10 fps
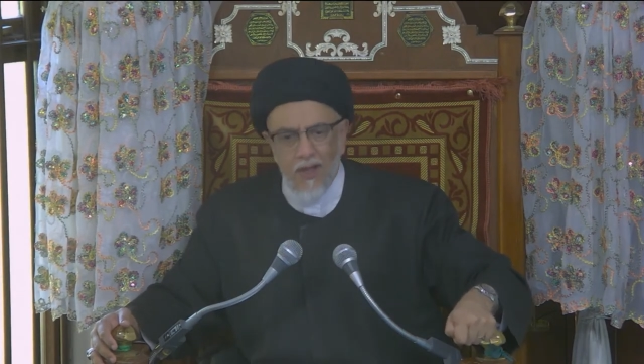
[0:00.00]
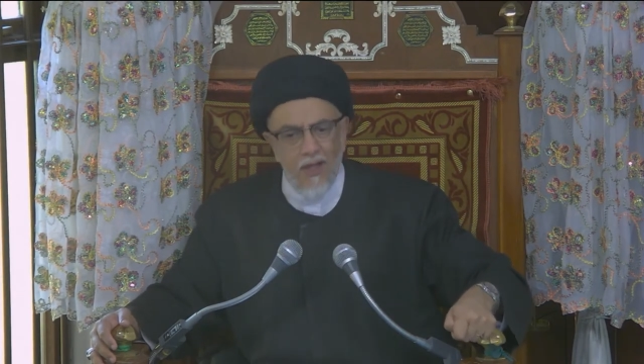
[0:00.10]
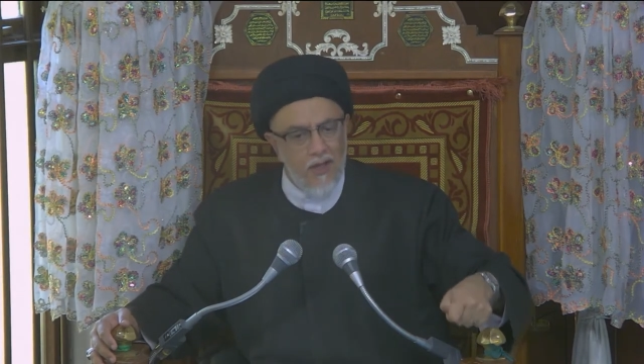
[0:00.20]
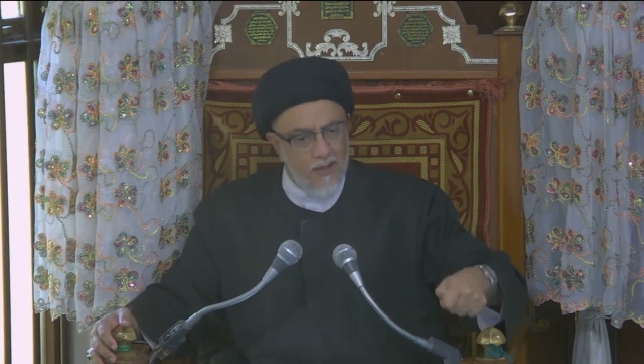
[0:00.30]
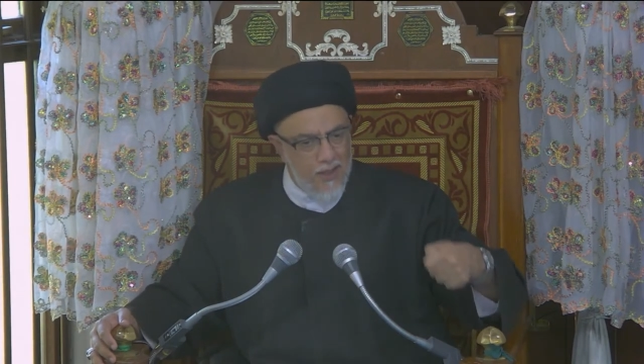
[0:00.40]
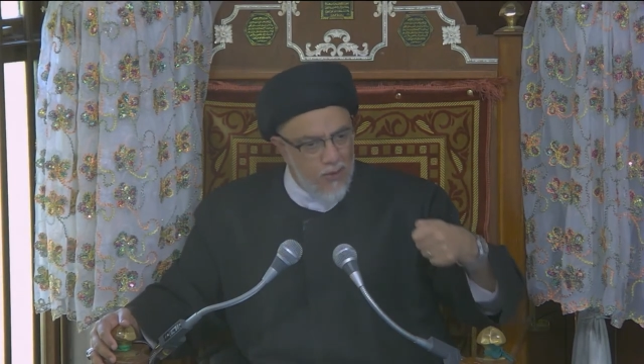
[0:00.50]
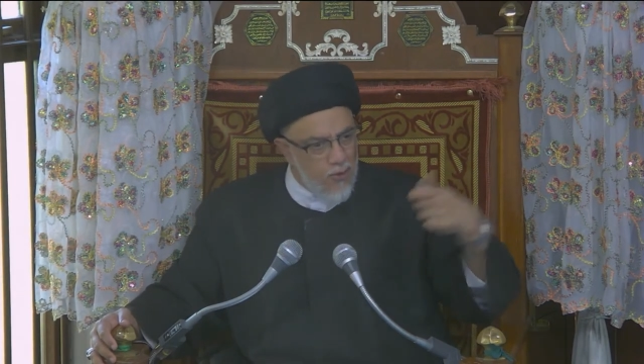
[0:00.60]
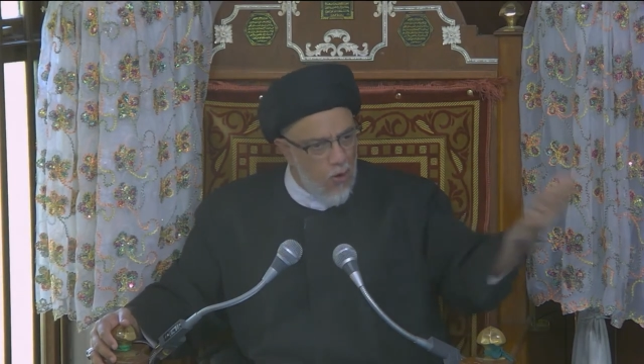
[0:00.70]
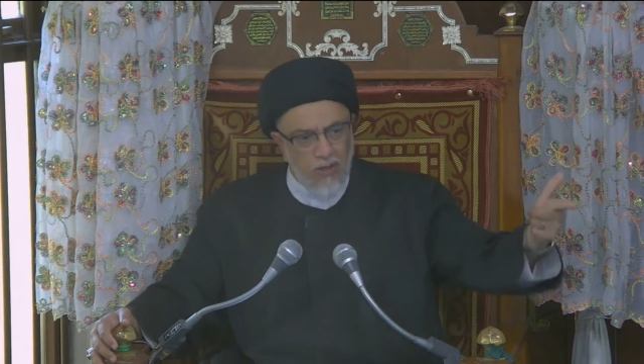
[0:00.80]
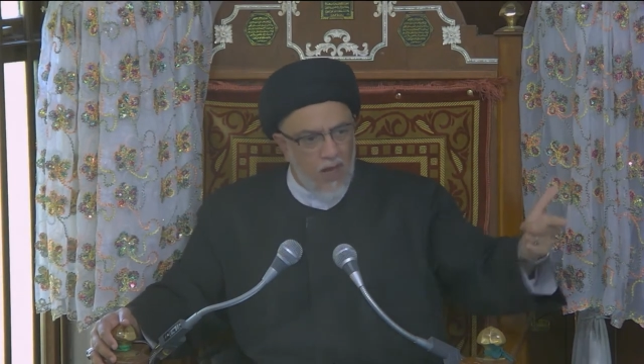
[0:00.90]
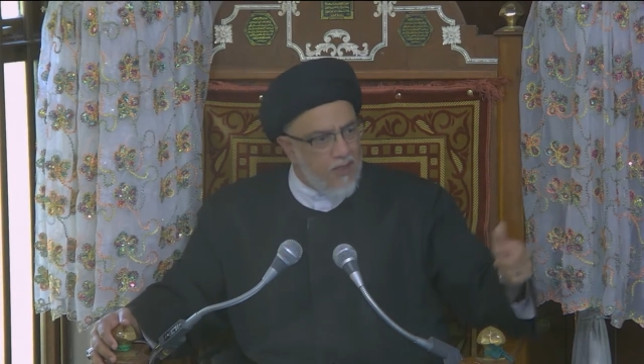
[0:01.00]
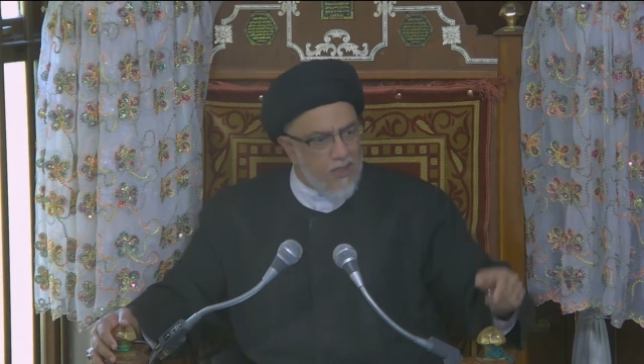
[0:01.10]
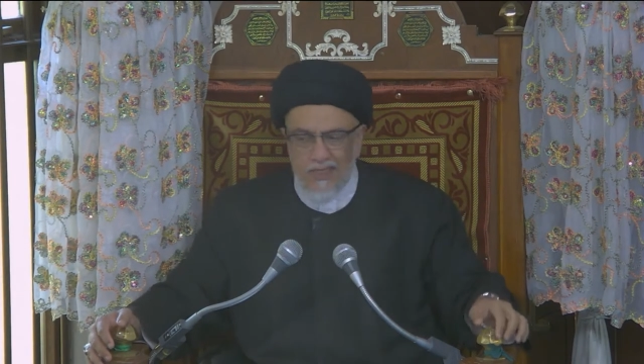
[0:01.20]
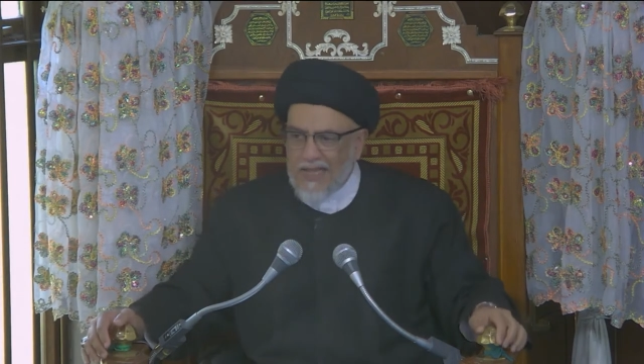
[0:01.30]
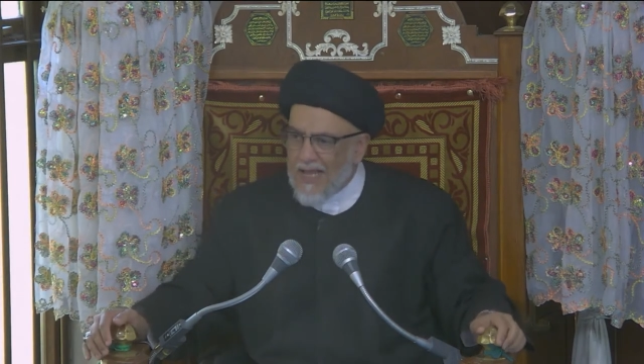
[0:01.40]
did not
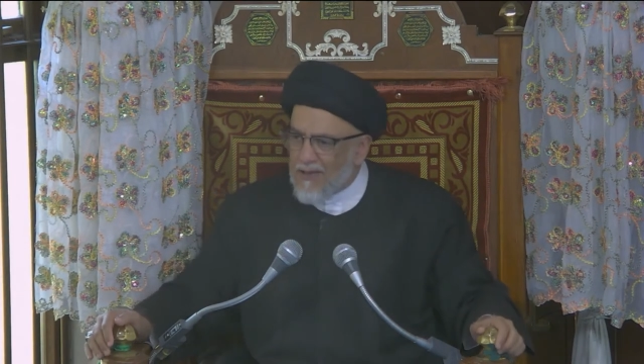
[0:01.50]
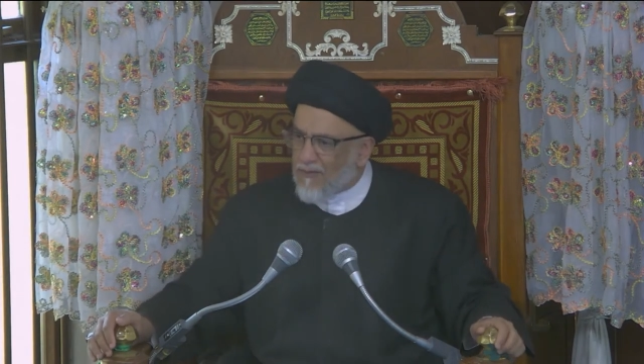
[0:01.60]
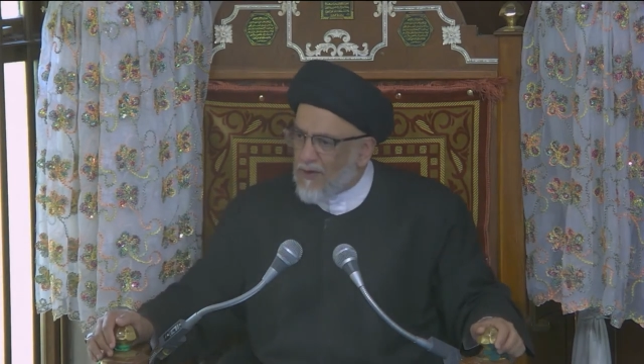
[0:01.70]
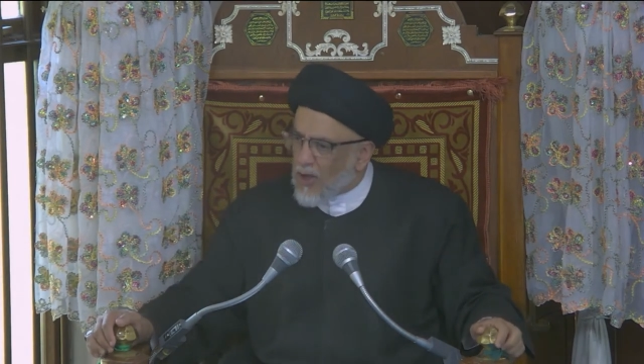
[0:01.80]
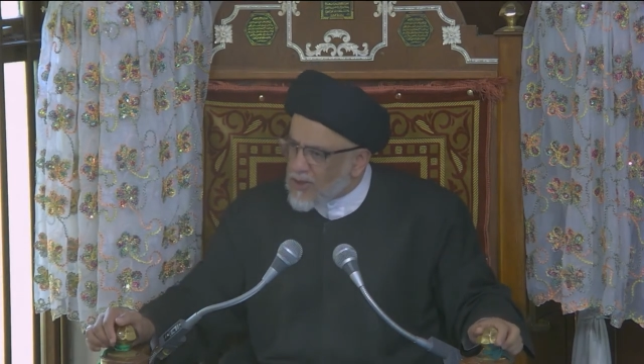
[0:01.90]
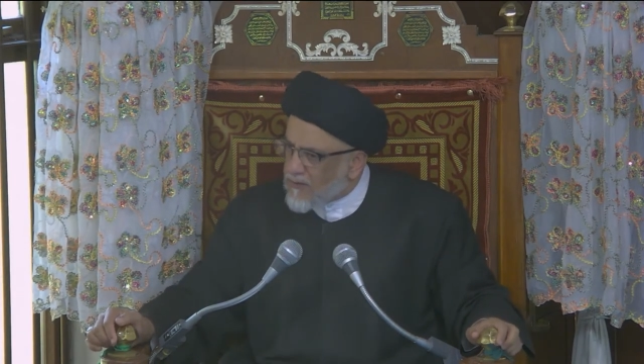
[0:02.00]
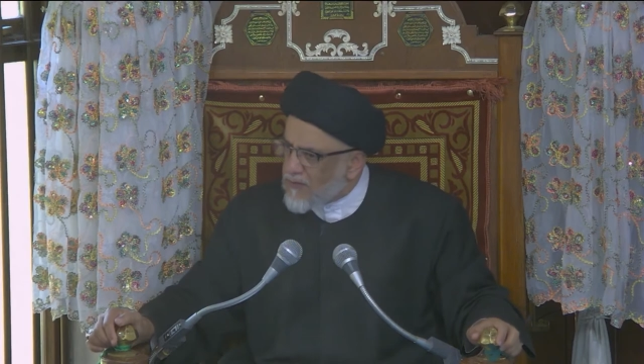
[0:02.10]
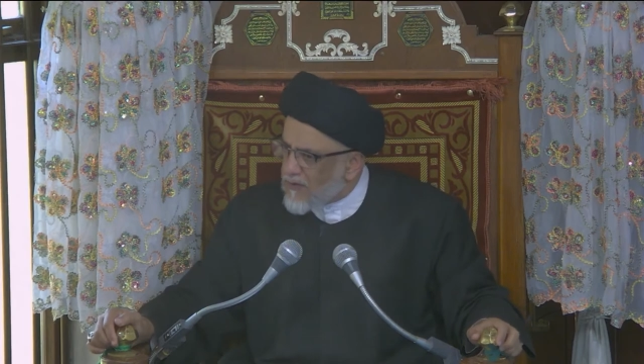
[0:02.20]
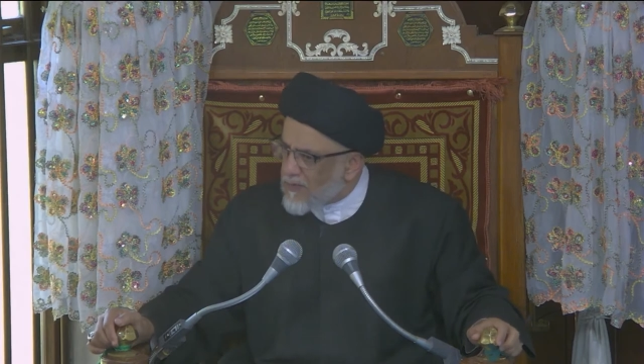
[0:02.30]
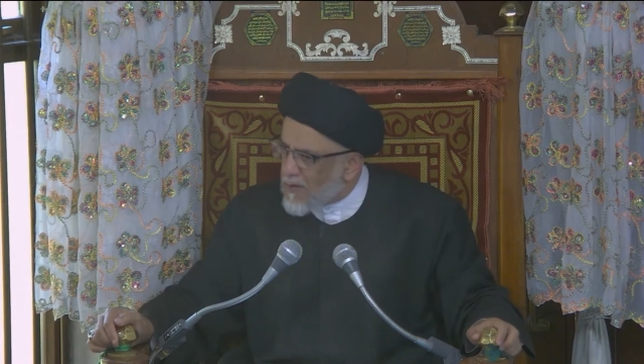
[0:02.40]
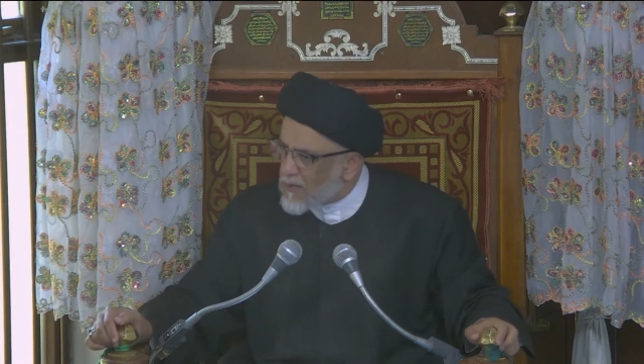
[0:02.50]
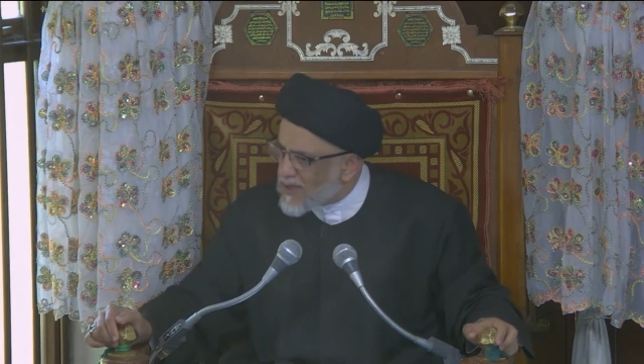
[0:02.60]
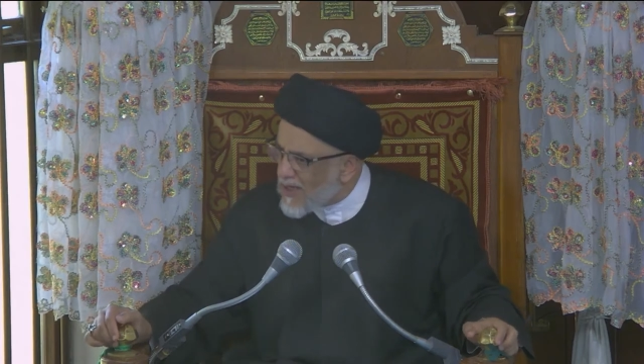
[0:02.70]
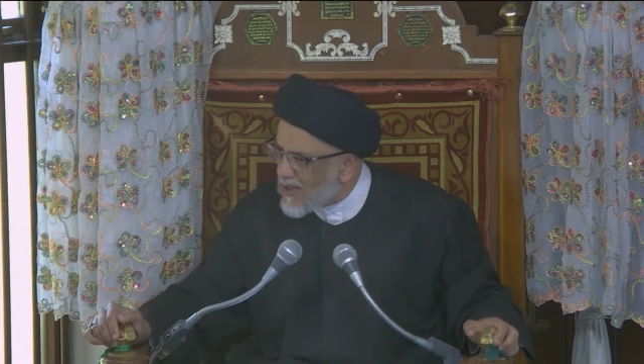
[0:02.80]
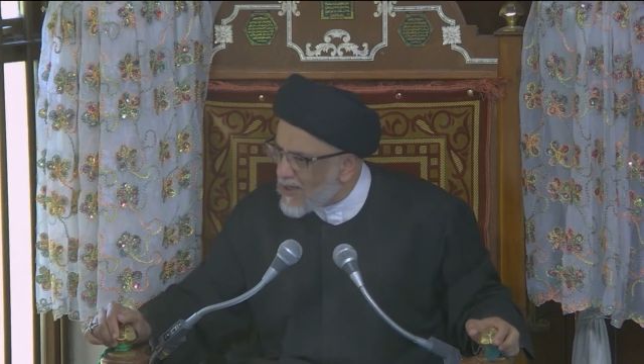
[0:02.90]
understand the philosophy of Imam
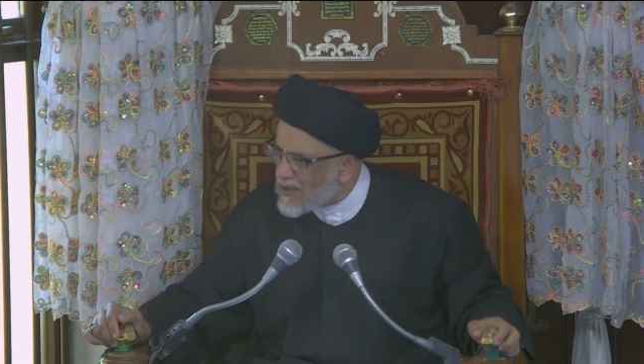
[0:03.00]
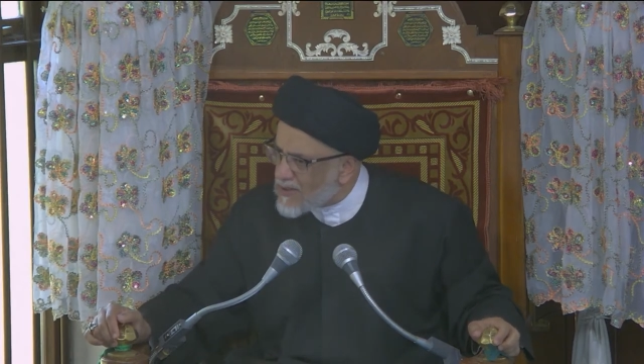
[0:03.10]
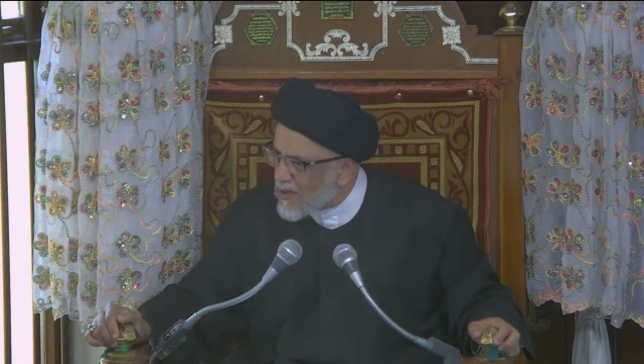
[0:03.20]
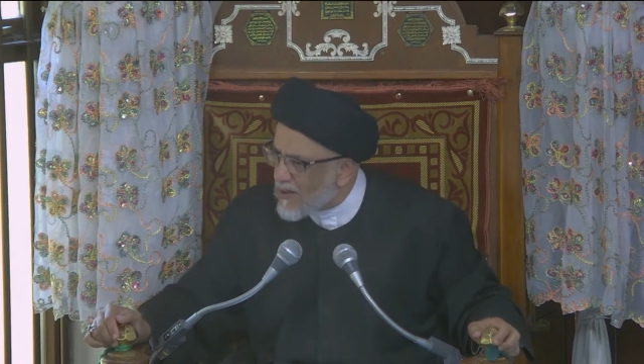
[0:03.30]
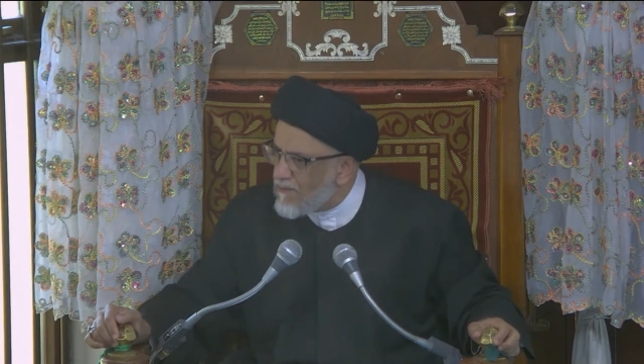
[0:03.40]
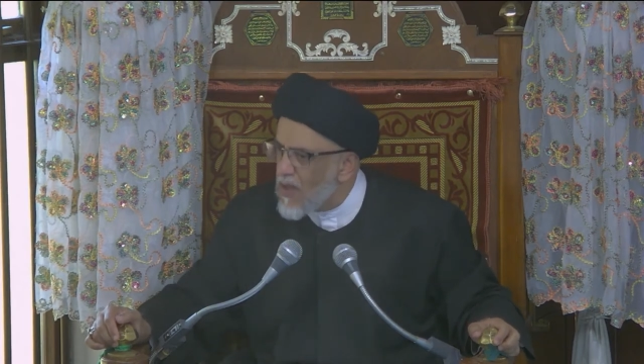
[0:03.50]
Hussein alayhi salam,